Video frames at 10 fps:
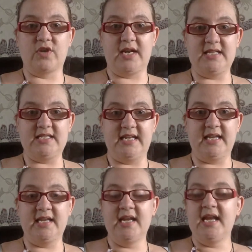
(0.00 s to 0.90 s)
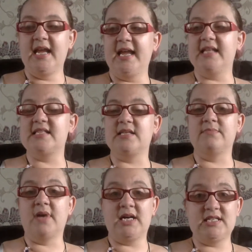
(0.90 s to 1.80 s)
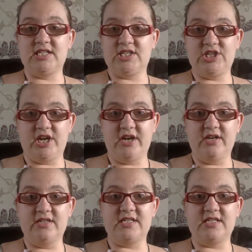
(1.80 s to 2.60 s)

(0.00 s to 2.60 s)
cleansing. It's a master stone,